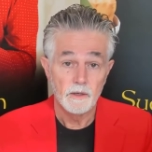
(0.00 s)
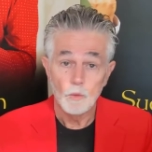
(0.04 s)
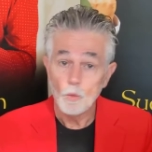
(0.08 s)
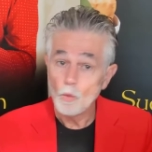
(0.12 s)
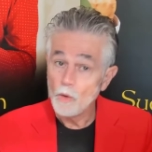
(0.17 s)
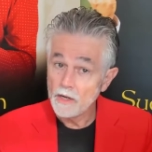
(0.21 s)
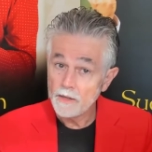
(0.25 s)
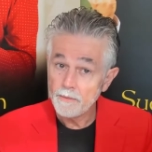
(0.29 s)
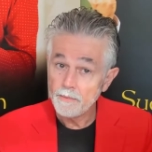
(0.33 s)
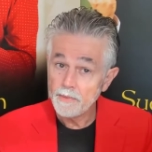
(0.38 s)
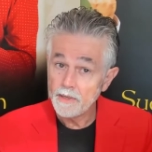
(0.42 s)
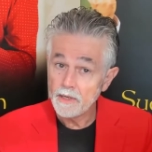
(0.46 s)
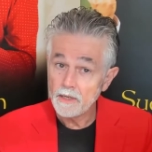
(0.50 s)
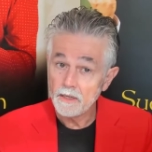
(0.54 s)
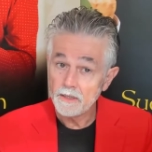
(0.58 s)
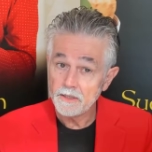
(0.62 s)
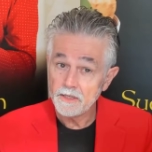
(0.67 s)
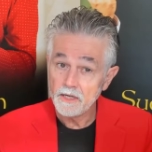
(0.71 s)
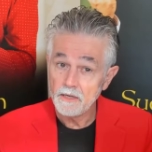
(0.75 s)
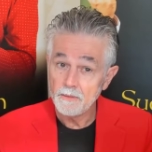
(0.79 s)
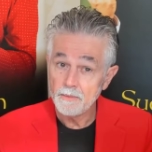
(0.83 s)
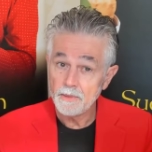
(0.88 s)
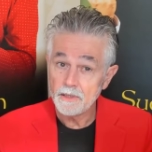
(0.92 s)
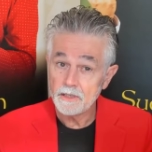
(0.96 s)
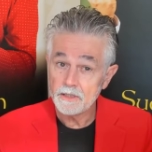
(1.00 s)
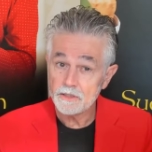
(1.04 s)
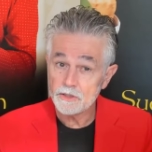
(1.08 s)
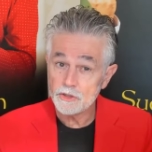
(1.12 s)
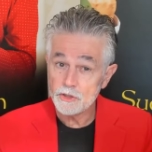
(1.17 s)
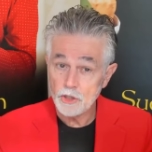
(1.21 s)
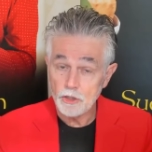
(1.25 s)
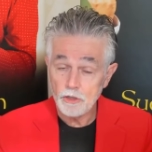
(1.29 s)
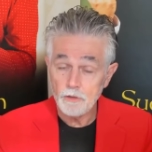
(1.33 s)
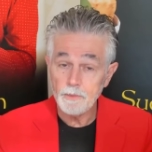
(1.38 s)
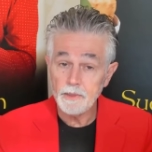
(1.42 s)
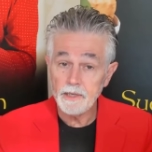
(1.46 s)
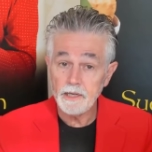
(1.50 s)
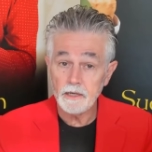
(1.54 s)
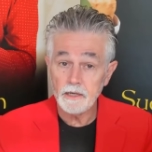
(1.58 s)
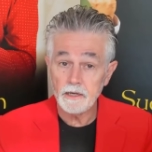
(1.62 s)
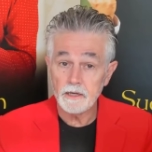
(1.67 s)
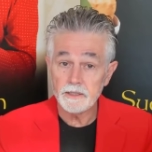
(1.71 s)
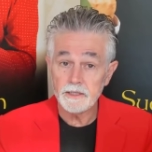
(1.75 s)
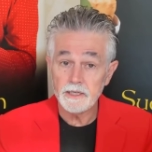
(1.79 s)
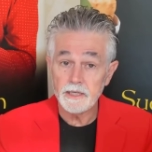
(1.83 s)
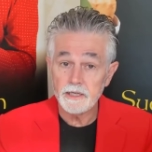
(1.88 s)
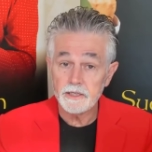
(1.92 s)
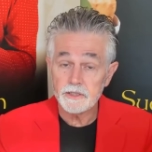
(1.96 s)
One big idea, because too many
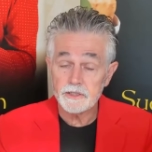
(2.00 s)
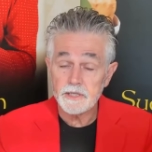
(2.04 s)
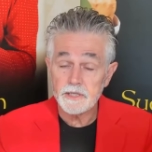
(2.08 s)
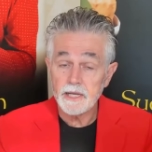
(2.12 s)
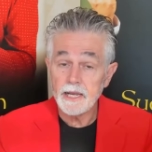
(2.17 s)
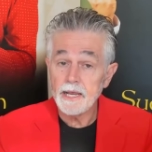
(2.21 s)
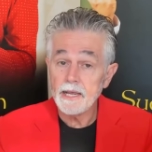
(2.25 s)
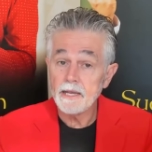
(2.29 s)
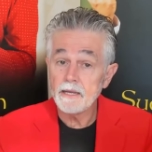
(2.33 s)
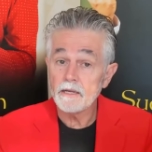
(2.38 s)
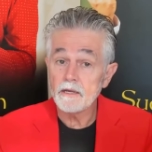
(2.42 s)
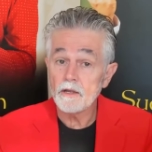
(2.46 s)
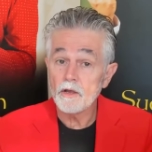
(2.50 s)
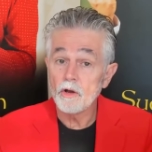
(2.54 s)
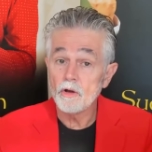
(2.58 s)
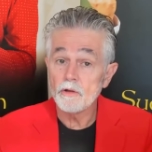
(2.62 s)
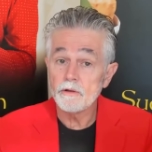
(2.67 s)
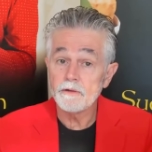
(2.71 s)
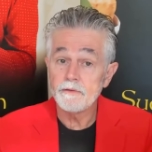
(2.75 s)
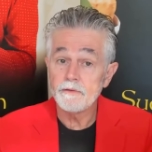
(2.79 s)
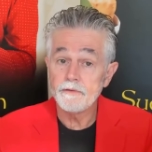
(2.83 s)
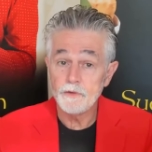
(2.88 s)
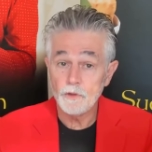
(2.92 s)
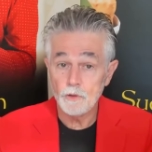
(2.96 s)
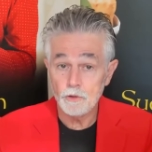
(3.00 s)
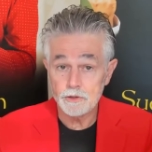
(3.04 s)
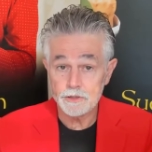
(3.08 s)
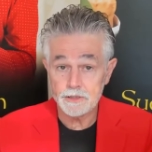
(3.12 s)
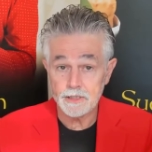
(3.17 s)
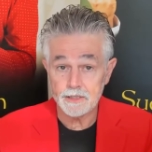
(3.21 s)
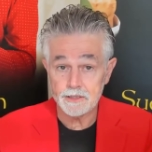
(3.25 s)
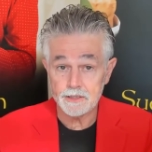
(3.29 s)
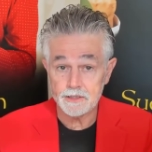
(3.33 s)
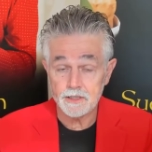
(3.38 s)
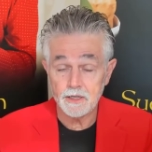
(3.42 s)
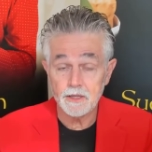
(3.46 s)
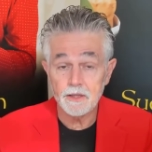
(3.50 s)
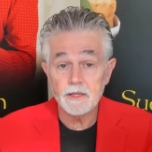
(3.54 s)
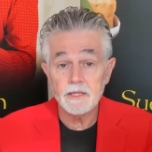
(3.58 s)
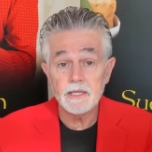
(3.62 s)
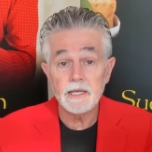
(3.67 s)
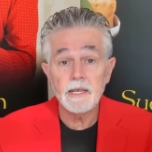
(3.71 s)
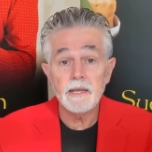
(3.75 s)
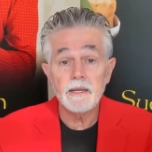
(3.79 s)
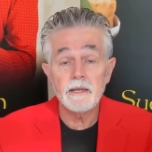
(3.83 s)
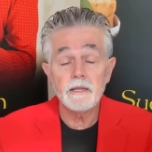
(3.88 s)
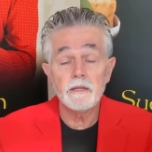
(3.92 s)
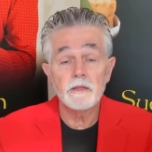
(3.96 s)
ideas can confuse us. And
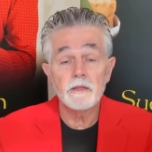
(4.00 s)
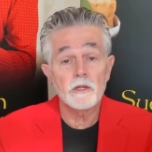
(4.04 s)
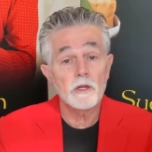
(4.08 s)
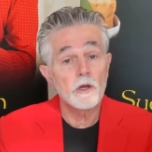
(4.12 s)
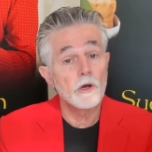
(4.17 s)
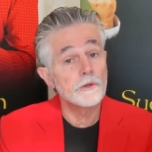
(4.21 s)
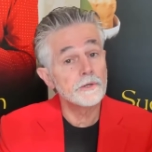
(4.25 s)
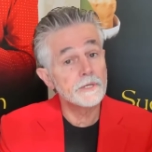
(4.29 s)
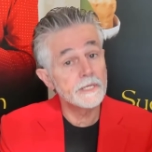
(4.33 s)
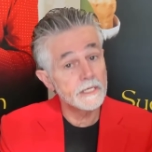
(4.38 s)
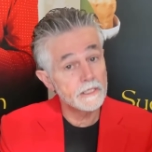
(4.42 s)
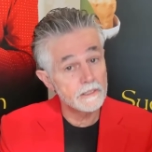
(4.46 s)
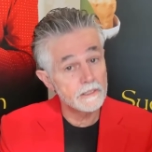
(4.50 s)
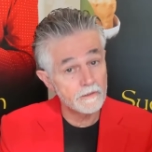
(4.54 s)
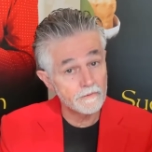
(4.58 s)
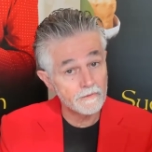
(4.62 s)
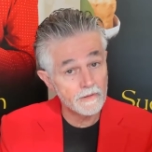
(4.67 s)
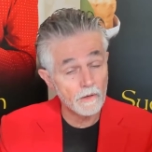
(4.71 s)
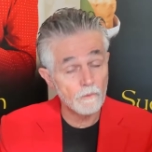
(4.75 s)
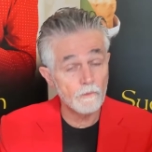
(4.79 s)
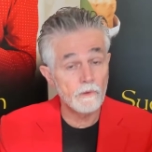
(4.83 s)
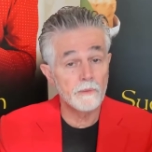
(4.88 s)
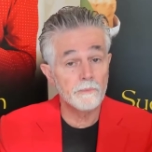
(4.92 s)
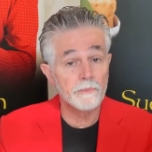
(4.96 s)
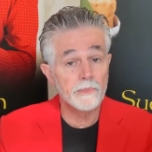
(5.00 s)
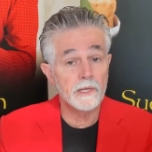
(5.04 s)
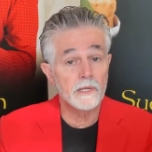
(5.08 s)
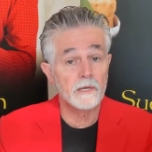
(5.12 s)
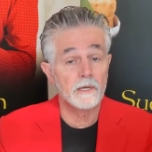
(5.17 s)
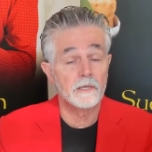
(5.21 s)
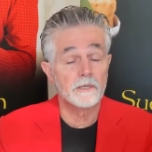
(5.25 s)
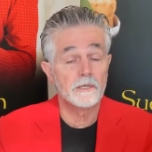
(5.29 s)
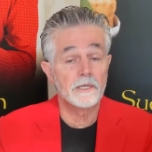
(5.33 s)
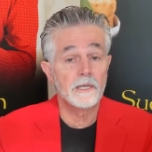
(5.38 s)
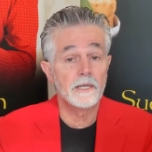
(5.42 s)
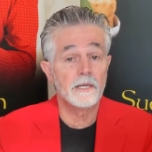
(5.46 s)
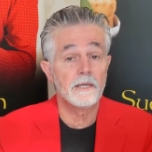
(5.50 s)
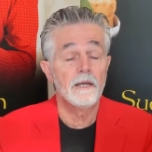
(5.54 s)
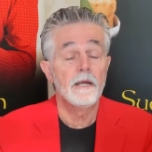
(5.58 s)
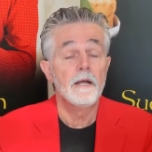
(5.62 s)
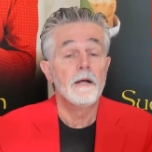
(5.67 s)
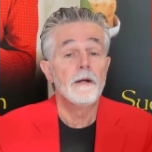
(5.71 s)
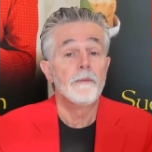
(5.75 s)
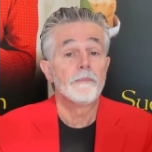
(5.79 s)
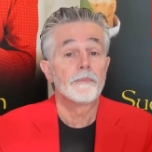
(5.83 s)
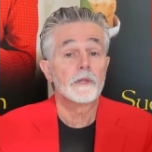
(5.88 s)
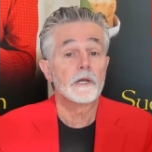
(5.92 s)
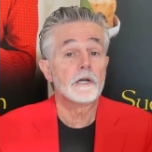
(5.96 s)
then in the context of that one big idea,
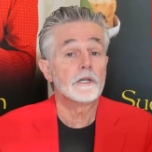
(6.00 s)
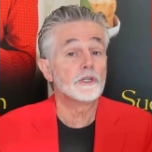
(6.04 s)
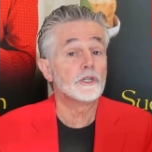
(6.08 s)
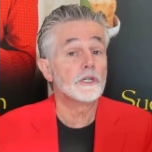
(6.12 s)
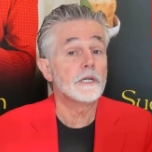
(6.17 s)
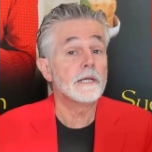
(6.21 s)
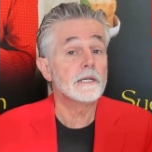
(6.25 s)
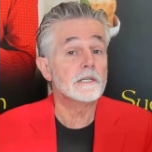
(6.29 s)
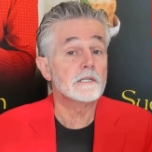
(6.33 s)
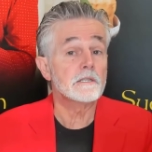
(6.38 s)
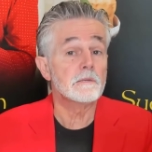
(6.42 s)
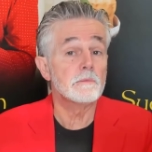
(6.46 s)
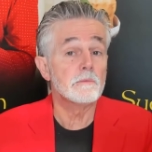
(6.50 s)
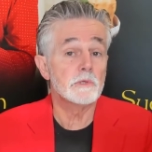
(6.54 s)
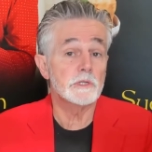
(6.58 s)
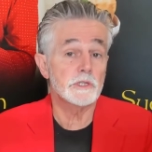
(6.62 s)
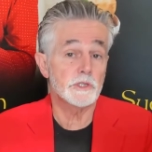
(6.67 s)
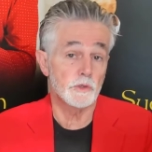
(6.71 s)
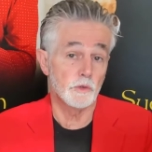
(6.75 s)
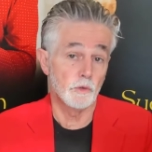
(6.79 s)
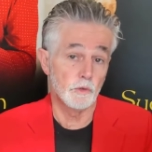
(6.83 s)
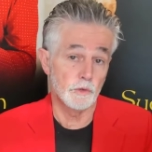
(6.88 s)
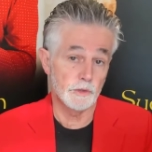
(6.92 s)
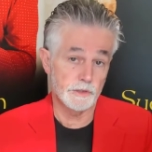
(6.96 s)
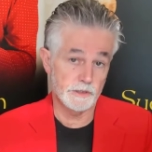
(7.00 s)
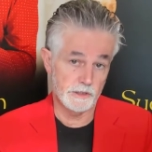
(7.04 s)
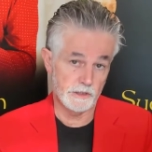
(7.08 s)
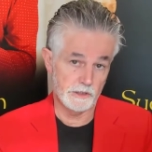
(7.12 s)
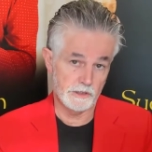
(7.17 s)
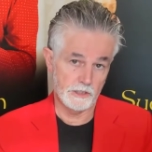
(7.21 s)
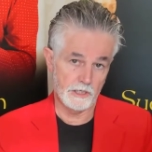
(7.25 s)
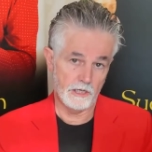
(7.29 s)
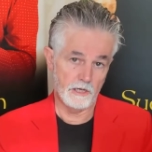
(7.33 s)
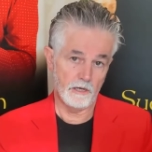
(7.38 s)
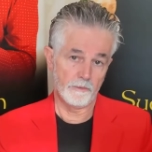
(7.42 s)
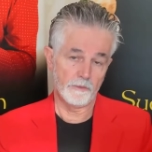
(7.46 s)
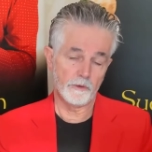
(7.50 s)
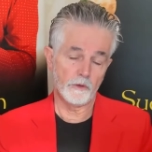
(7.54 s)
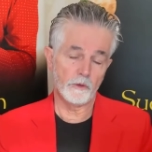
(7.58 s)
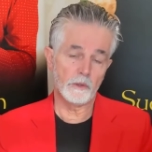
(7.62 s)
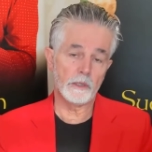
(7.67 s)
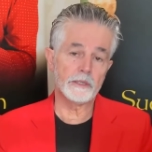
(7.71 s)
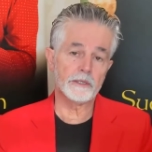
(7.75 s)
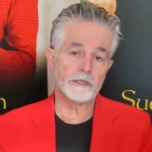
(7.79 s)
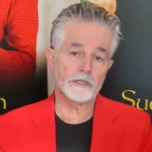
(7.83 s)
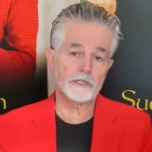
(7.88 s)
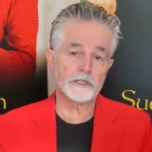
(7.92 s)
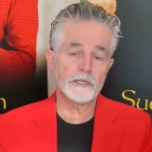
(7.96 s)
I share some resources to help you
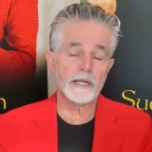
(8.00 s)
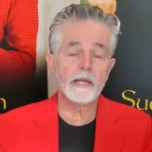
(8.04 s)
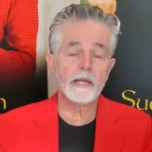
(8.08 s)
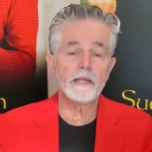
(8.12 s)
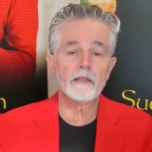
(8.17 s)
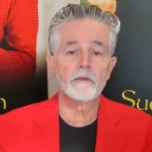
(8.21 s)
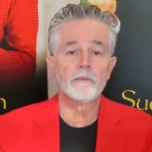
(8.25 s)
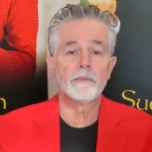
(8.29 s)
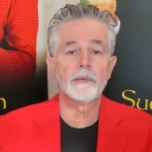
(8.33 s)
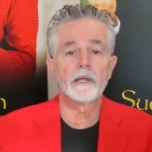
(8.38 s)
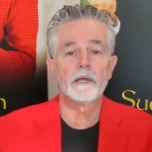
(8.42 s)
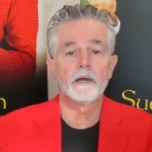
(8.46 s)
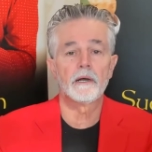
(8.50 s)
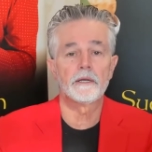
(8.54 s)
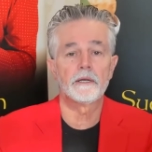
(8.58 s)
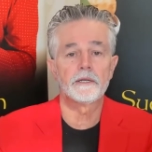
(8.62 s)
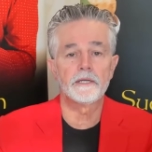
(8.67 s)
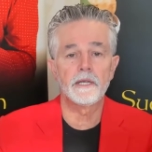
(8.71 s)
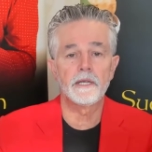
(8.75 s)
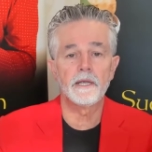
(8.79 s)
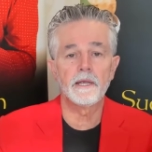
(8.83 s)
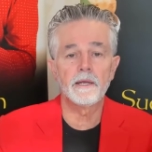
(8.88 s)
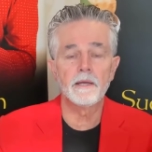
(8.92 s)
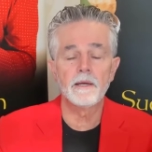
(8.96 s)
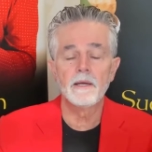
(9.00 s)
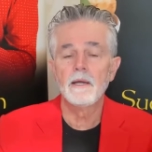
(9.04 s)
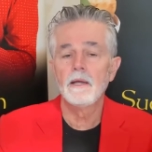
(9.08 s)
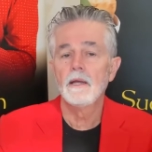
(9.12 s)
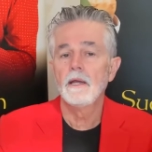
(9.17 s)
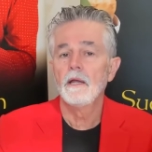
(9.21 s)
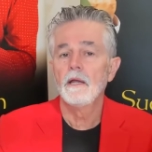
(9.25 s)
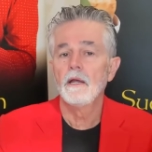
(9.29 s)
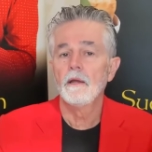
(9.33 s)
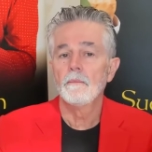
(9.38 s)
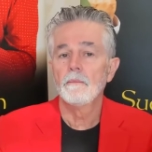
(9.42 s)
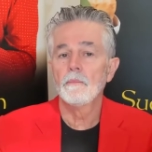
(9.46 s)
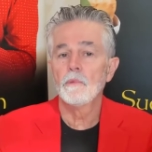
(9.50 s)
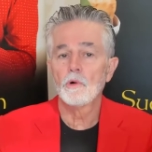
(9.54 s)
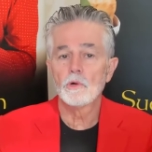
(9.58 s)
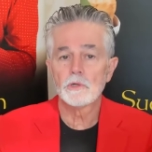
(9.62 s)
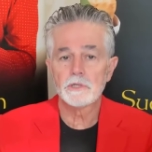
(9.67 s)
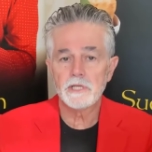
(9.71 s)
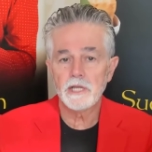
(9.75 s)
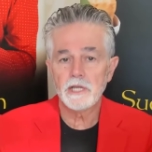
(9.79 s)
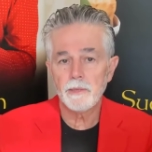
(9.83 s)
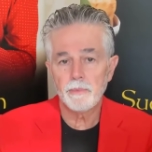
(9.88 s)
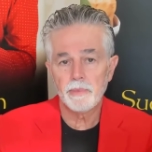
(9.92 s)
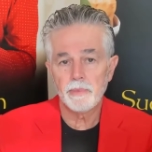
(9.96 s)
understand the big idea more
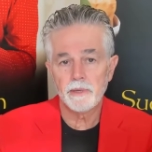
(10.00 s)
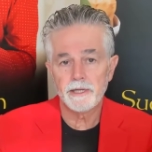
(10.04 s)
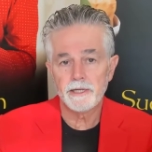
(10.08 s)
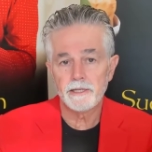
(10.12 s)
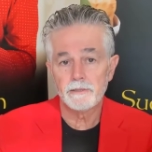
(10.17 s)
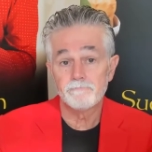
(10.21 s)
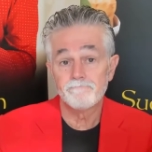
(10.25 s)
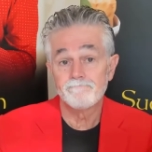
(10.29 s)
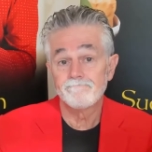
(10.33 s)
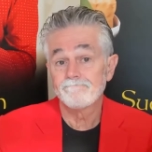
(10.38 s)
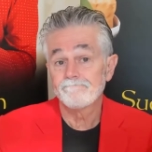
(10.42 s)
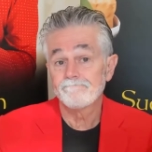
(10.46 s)
deeply.